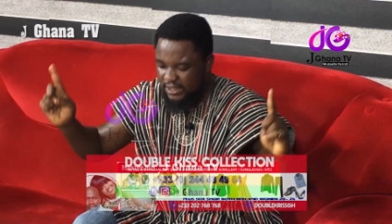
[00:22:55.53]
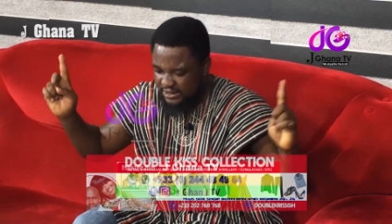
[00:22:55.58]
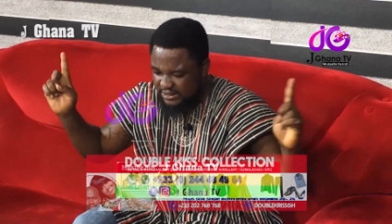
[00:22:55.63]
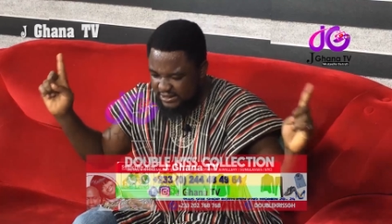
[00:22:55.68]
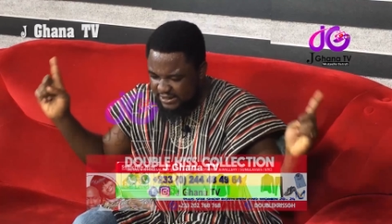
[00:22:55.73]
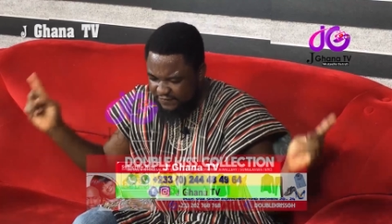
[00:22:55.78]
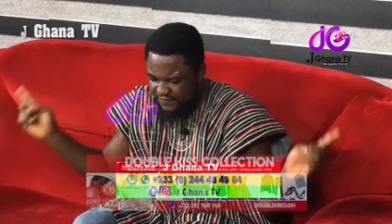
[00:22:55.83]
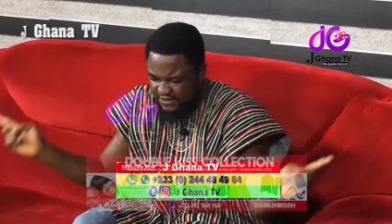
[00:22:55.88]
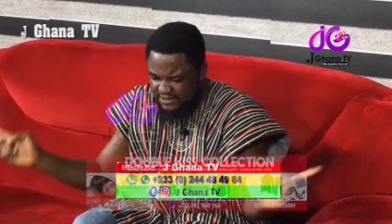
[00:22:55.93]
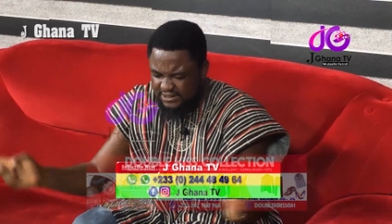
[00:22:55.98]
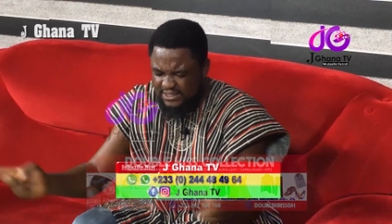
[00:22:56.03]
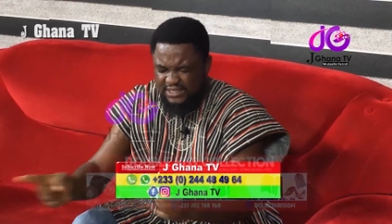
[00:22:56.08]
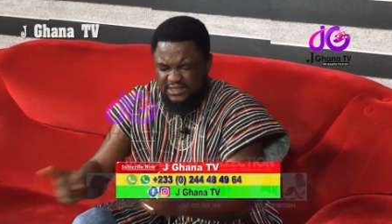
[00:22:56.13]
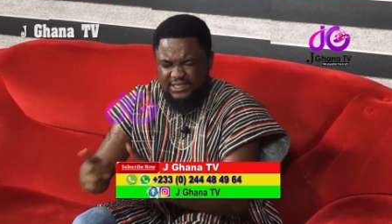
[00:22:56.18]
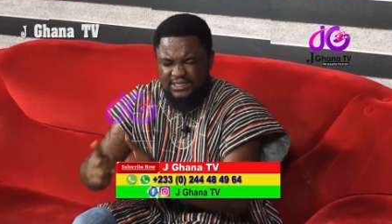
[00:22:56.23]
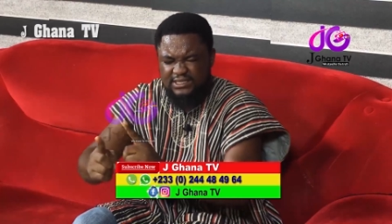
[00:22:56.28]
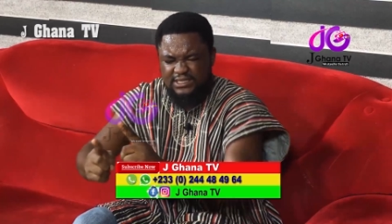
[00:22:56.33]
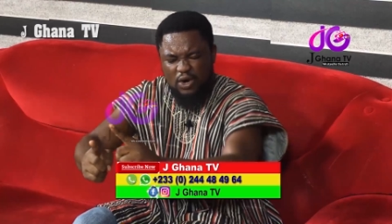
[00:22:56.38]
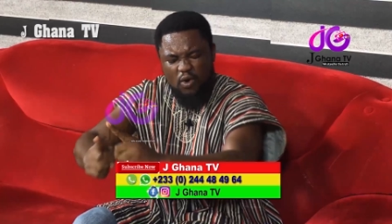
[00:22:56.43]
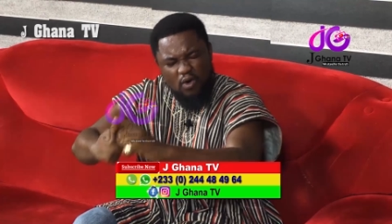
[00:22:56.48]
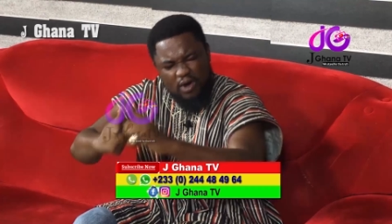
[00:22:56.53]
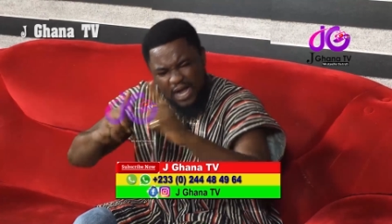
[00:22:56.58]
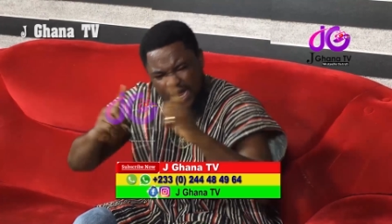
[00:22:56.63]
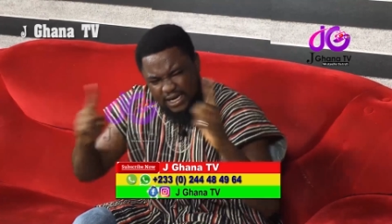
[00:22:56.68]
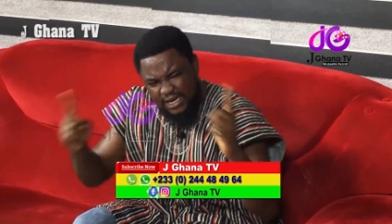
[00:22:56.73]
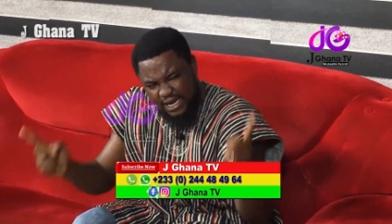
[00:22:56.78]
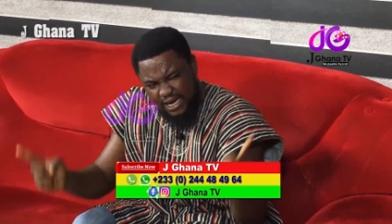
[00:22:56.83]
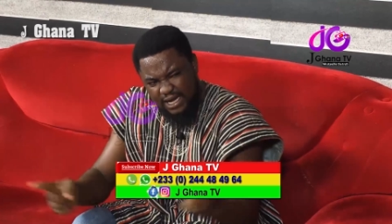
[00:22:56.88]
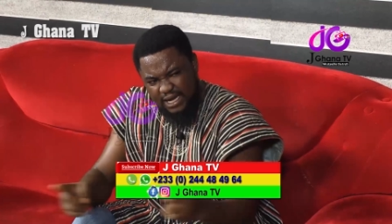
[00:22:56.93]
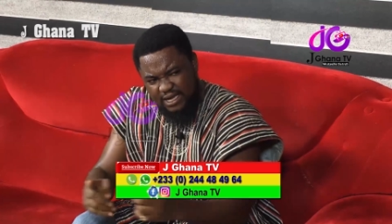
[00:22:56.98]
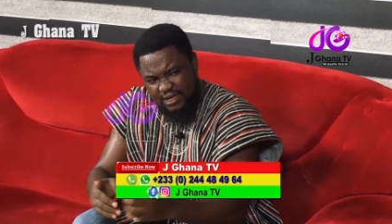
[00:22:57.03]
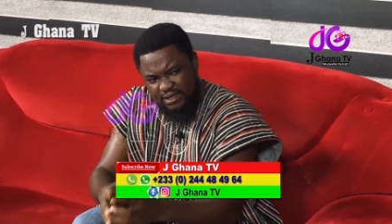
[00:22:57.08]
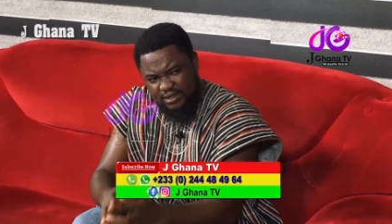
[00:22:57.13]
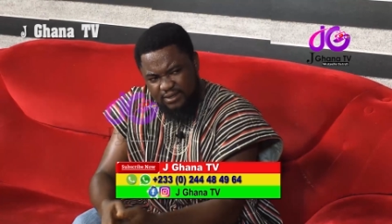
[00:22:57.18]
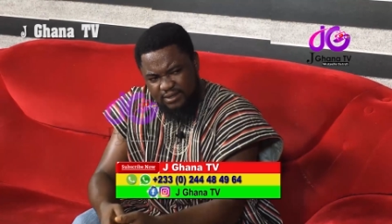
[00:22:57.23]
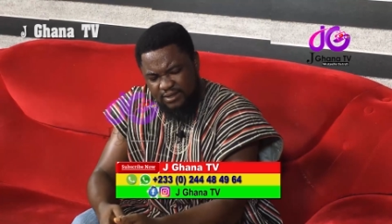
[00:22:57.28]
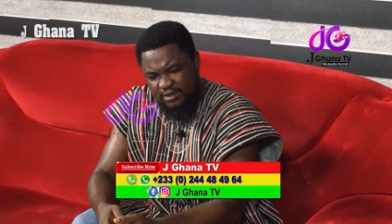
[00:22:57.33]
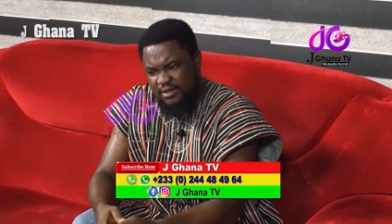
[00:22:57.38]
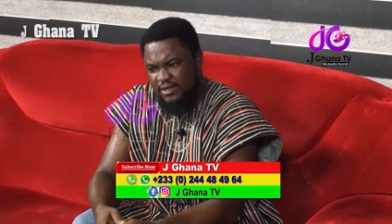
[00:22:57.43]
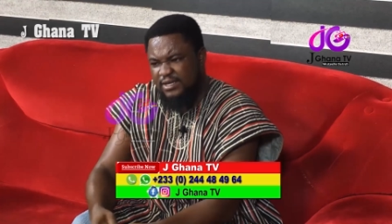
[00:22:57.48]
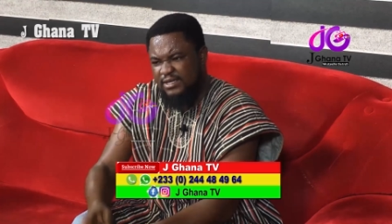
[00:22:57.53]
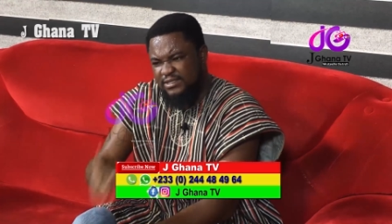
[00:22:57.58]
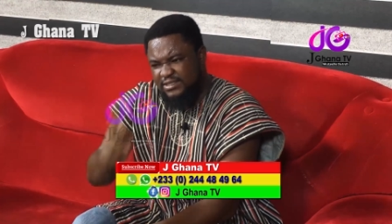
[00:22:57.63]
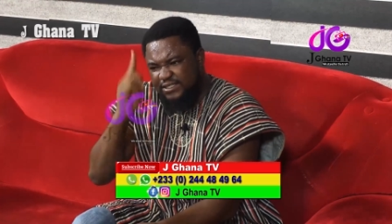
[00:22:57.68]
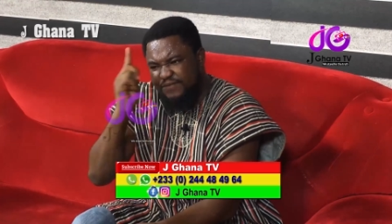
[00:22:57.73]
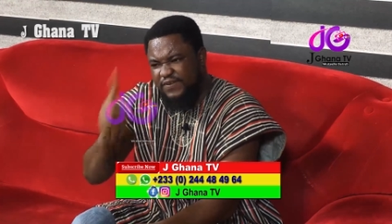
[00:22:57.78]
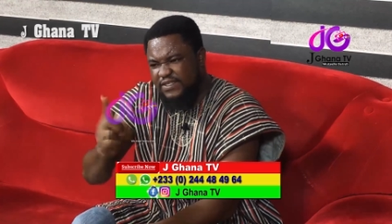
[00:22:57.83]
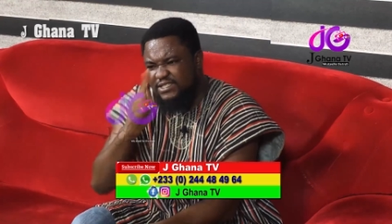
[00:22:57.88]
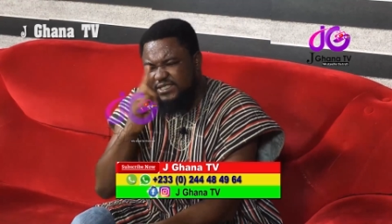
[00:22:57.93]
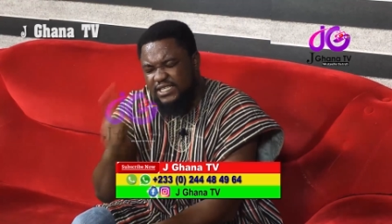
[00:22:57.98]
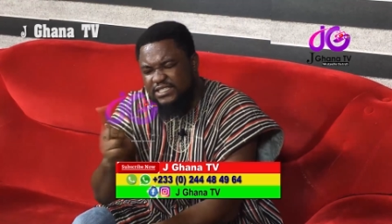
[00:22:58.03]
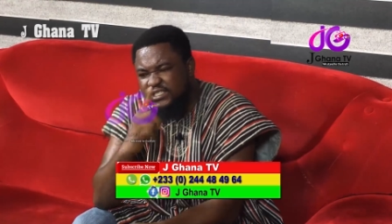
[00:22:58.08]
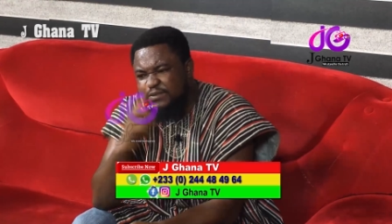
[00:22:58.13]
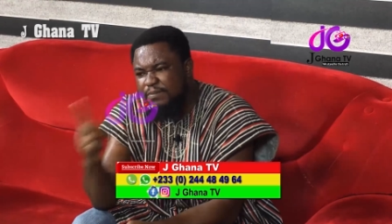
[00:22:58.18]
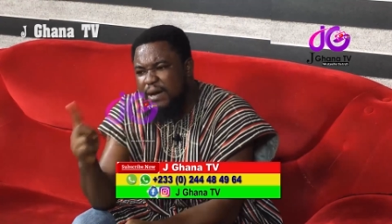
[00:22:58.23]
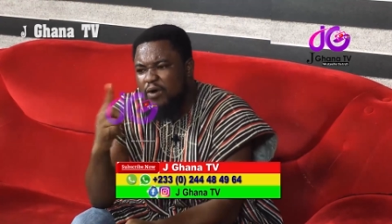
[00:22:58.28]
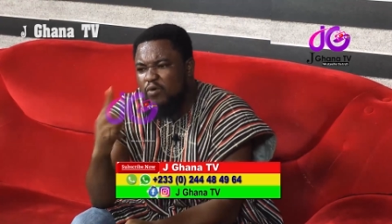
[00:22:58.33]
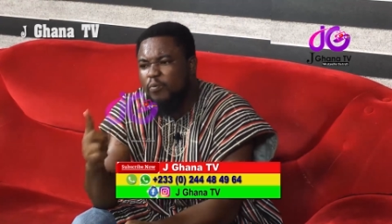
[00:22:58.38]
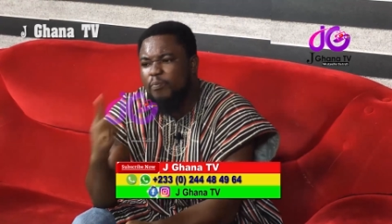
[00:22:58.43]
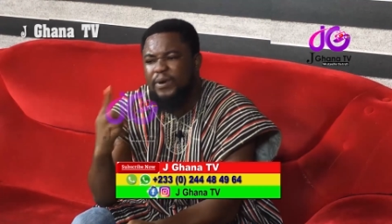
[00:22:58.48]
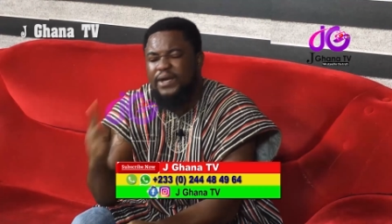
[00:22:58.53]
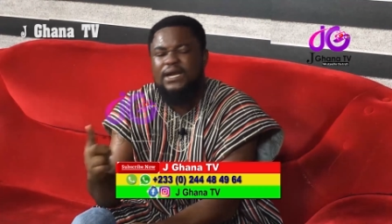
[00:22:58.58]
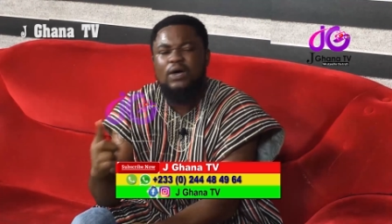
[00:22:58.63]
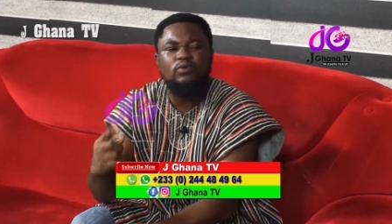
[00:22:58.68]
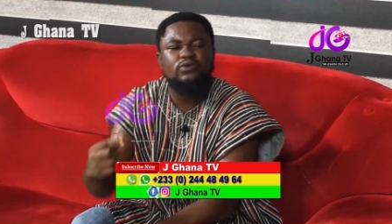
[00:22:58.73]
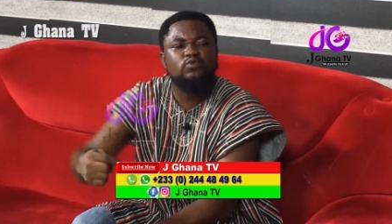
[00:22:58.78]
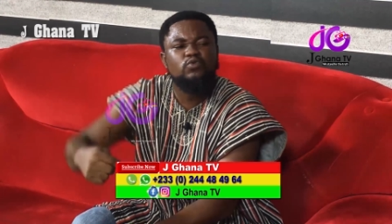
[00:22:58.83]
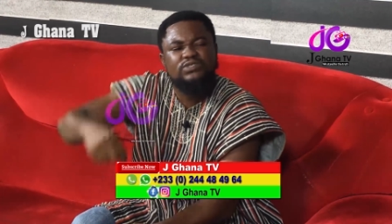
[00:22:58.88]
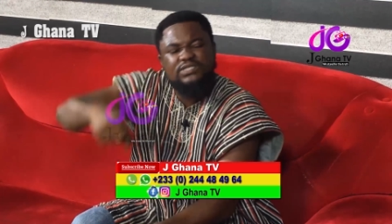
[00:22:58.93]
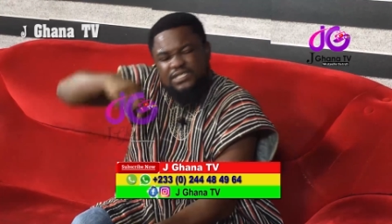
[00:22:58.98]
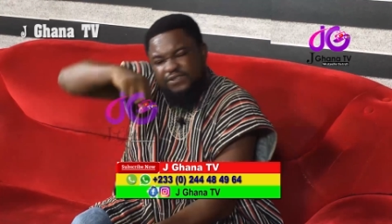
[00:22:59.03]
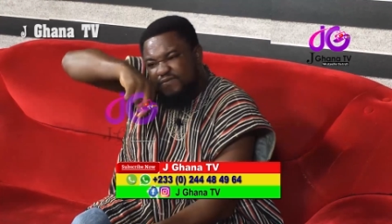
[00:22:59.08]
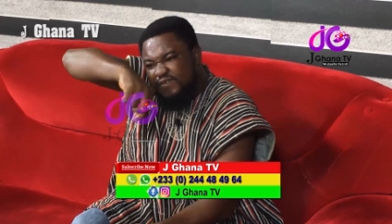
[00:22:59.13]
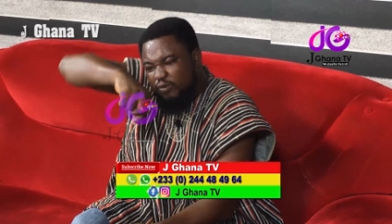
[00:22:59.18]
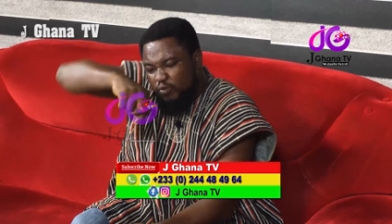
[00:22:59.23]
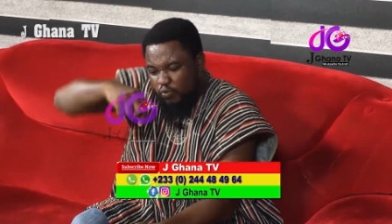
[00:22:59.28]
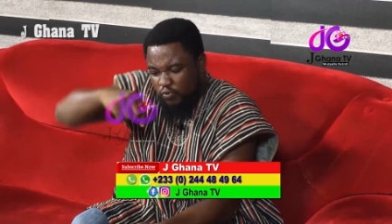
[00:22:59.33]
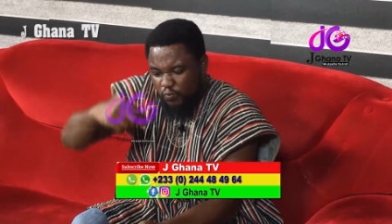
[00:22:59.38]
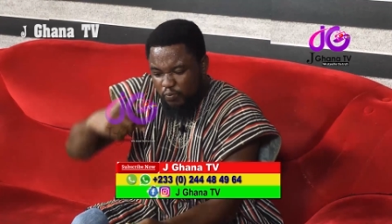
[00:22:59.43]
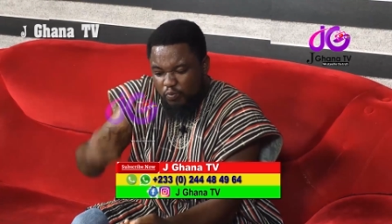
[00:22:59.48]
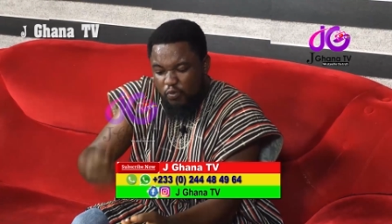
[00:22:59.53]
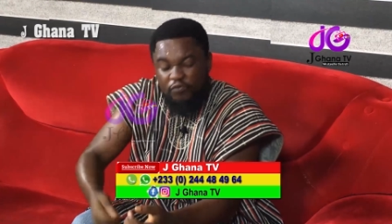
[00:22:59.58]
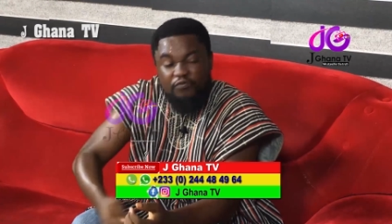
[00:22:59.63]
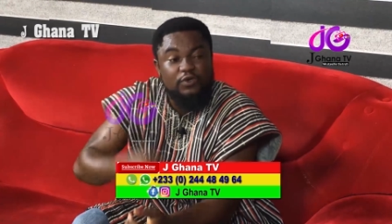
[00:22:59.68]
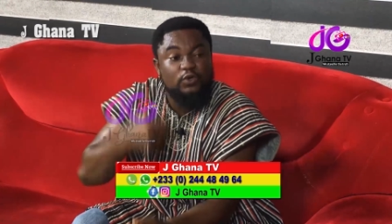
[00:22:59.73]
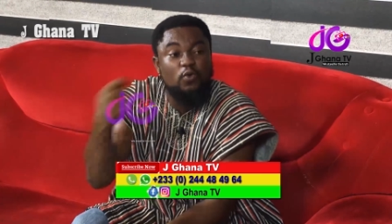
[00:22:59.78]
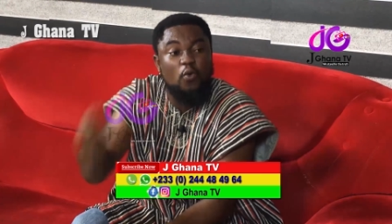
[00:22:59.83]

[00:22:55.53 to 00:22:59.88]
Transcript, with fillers: TV station say Ghana TV station back open now do TV movie